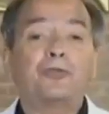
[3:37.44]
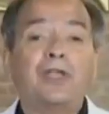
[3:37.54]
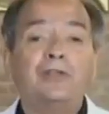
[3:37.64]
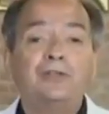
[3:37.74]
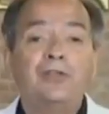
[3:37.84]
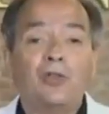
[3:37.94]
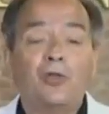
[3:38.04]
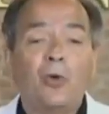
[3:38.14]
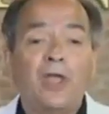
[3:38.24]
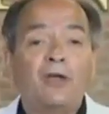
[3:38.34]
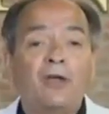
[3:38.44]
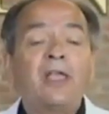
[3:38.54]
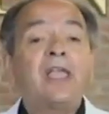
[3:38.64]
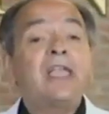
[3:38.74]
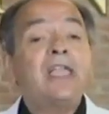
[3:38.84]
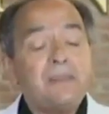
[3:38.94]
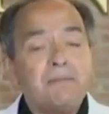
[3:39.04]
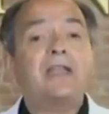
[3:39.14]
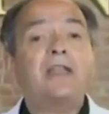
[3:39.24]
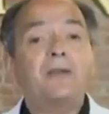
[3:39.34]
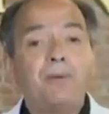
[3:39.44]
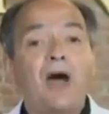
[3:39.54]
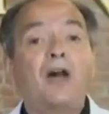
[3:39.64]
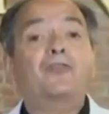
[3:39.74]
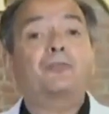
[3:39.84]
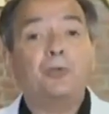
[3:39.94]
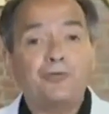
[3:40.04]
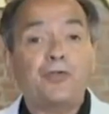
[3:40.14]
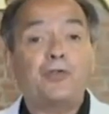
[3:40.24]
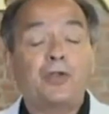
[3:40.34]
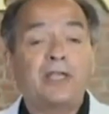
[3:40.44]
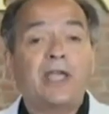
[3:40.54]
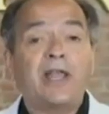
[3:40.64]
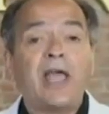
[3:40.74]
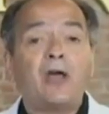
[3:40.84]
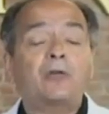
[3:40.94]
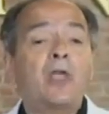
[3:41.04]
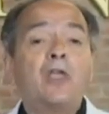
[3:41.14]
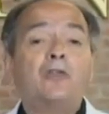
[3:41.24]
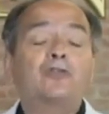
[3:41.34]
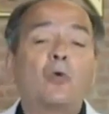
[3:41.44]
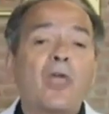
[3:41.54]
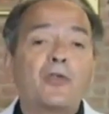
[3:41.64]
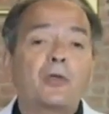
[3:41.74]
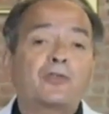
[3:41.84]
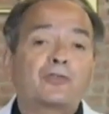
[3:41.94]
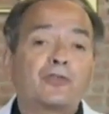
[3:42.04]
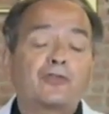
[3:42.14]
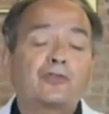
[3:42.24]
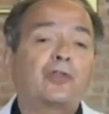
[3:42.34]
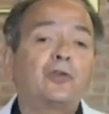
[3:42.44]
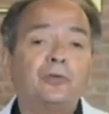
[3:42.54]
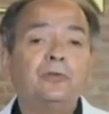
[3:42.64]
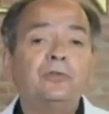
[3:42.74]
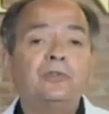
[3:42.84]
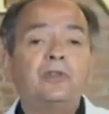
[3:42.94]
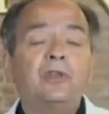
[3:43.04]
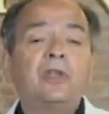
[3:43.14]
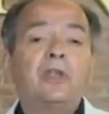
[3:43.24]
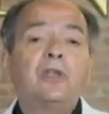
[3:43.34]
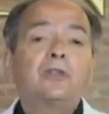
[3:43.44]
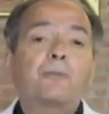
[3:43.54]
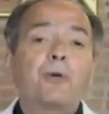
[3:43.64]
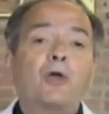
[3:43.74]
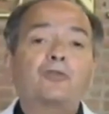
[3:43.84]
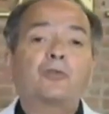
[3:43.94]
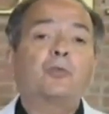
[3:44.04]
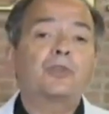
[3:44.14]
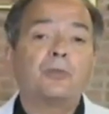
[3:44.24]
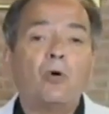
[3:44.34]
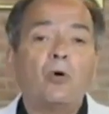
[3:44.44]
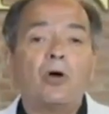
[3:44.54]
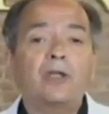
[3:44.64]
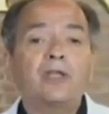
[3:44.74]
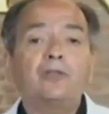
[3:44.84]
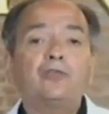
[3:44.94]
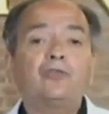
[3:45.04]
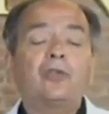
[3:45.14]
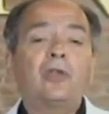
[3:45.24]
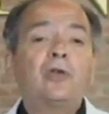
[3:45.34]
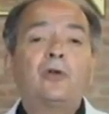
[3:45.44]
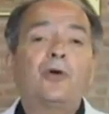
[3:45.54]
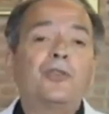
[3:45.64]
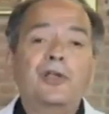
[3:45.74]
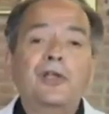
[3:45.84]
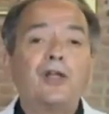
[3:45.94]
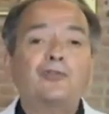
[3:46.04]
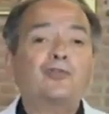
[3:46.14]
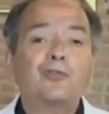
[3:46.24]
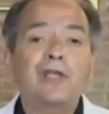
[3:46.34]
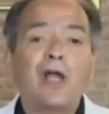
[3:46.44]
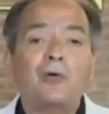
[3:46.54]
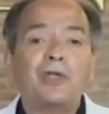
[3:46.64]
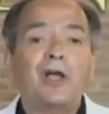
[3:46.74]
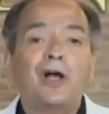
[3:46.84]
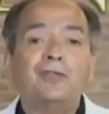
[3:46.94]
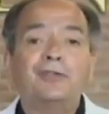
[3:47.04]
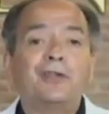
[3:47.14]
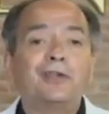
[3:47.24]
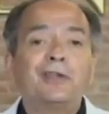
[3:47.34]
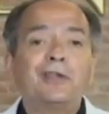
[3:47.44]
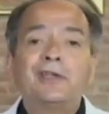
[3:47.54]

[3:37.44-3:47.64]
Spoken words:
state in Delaware. He made it impossible for you to get out. So whether it's the student, the person with the mortgage, or the country going under,